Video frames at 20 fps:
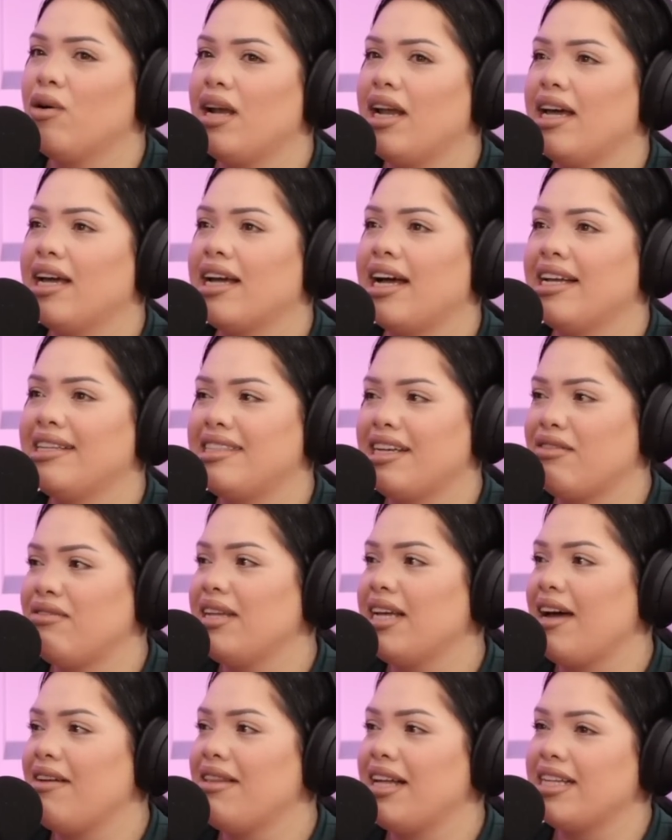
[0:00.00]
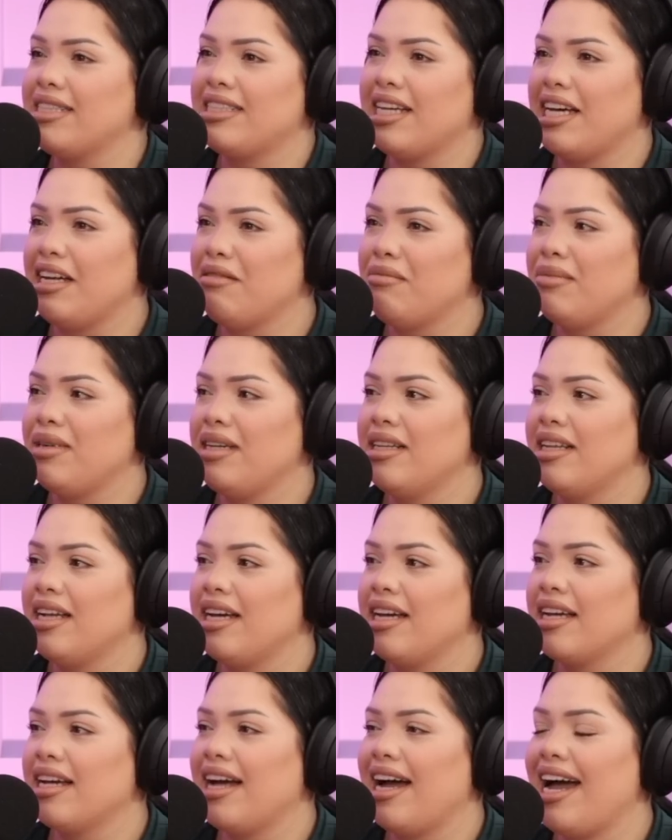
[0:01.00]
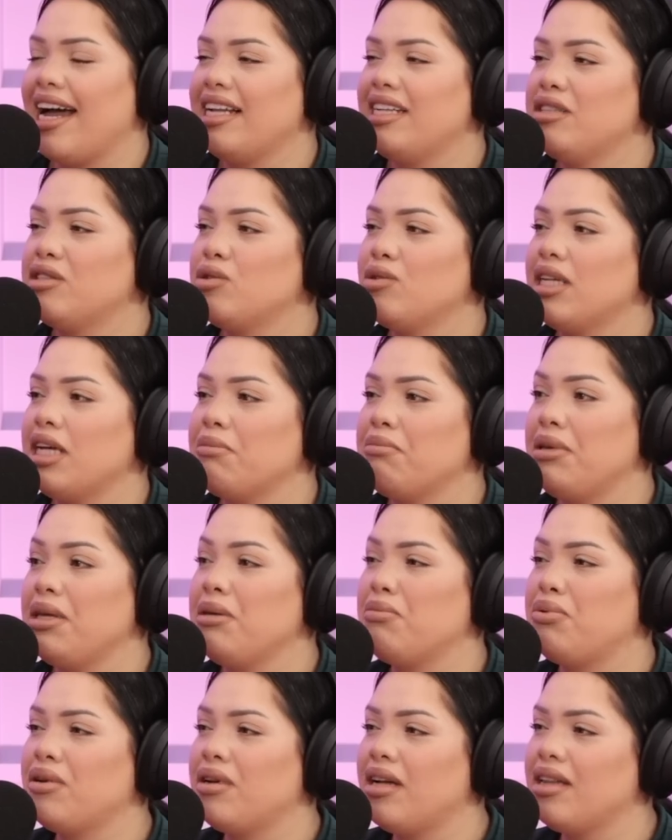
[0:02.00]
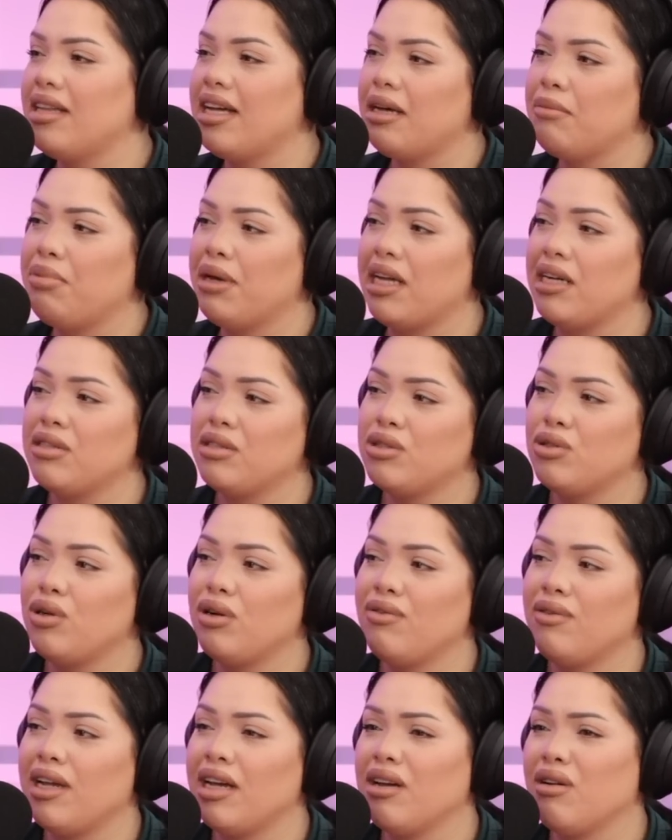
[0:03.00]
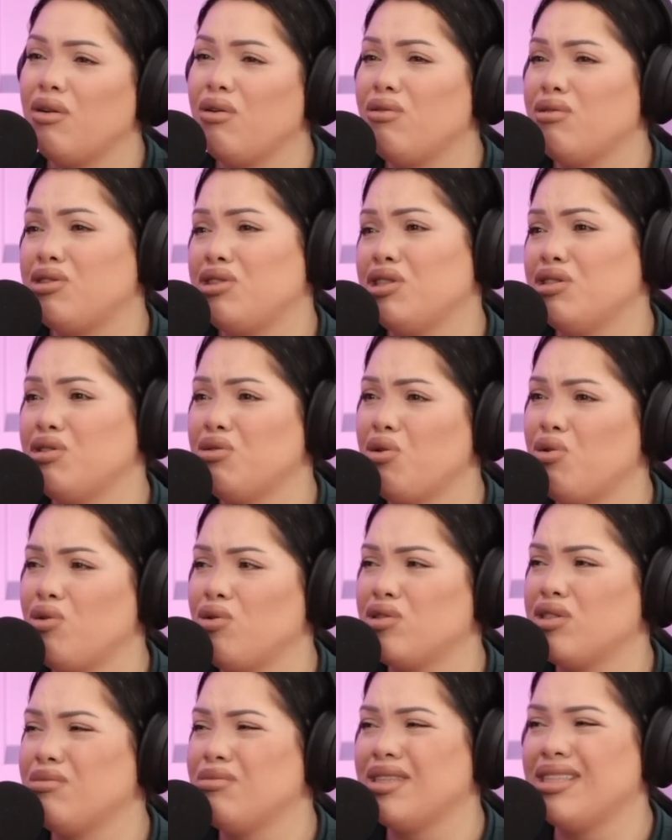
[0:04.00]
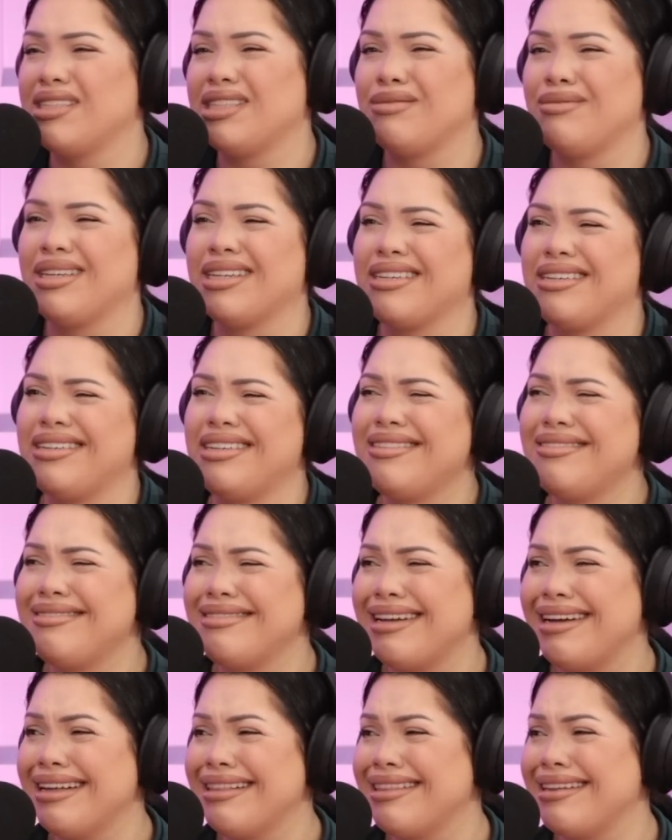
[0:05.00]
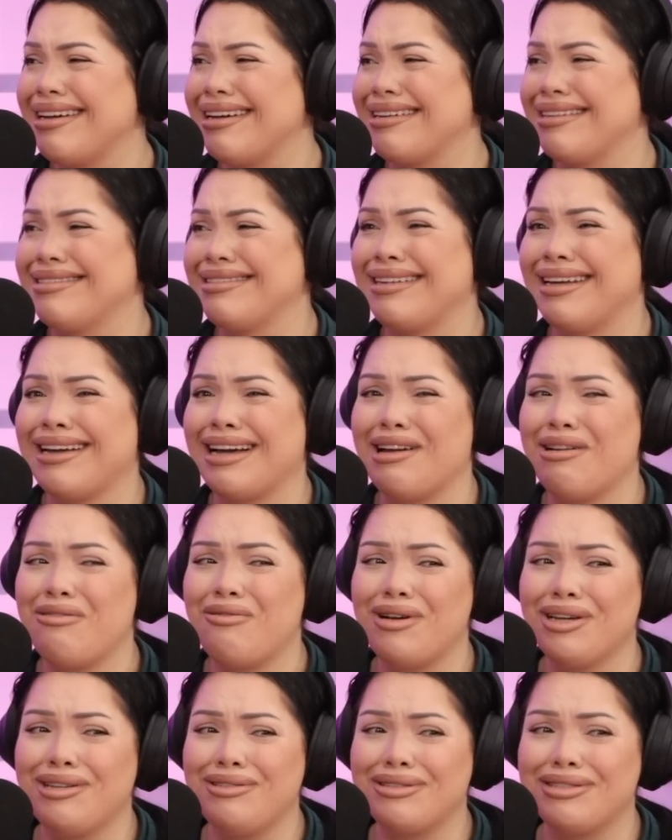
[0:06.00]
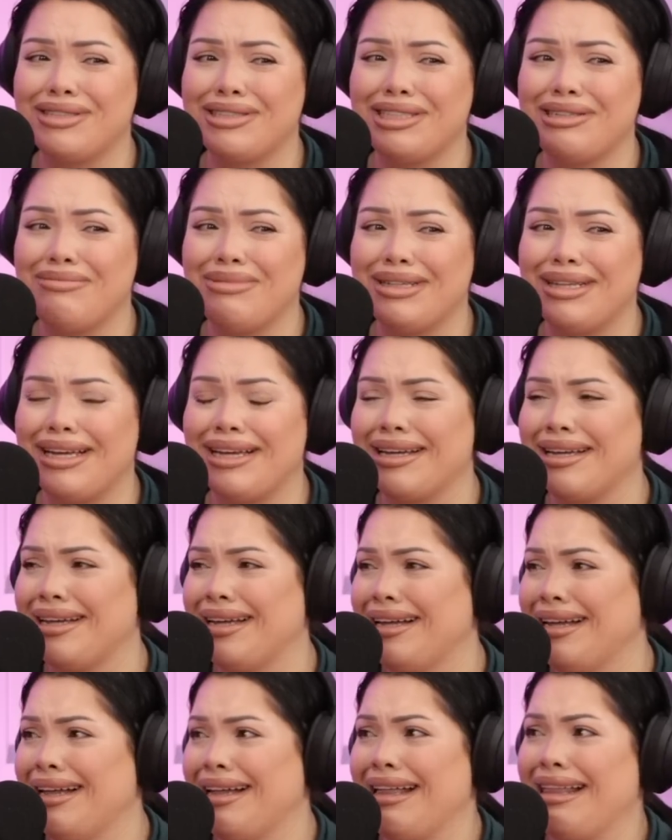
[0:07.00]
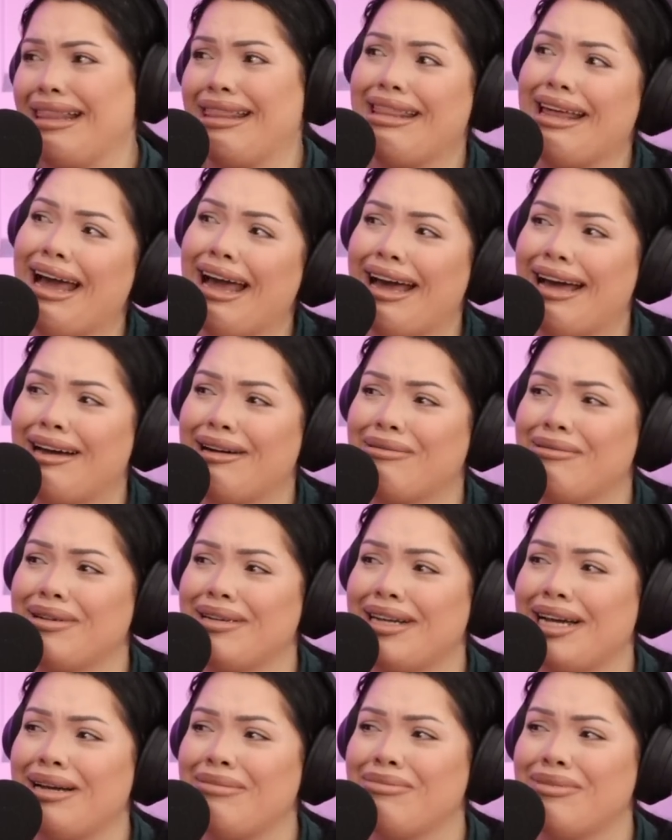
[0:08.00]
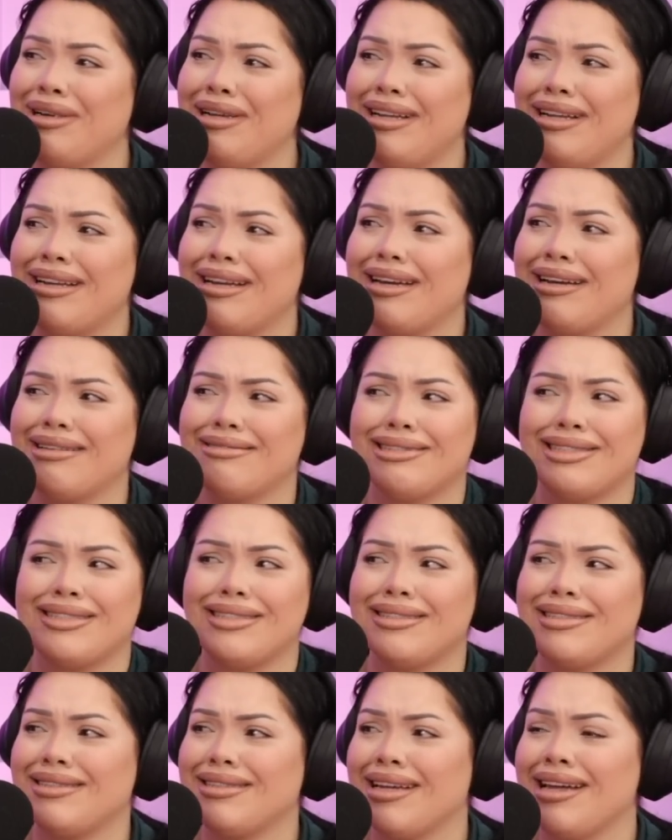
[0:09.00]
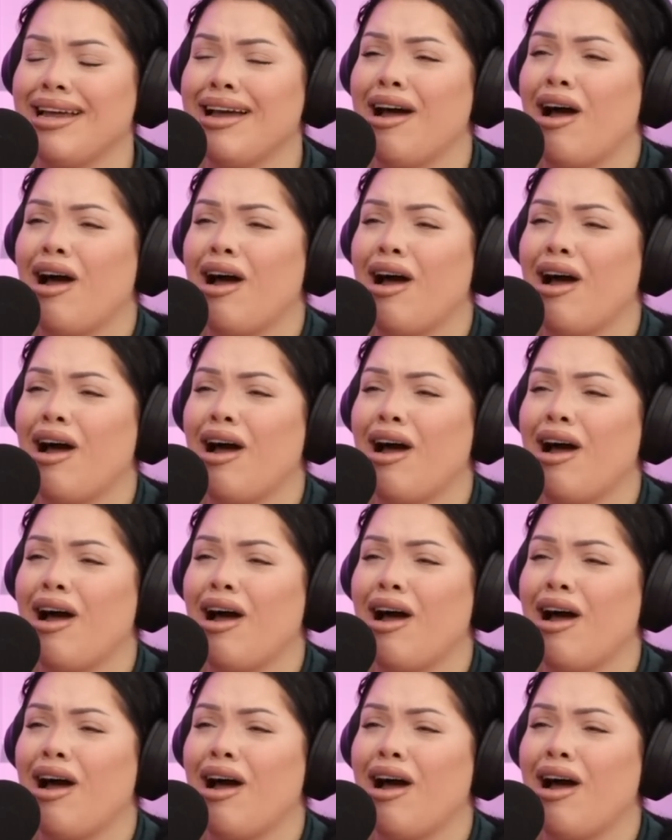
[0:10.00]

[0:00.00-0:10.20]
Or like I definitely have that side of me. Like I just don't like being put on that pedestal of like, oh, she's so wholesome and this. I'm like, I don't like that because like I don't want you to see me like that when I'm really like just.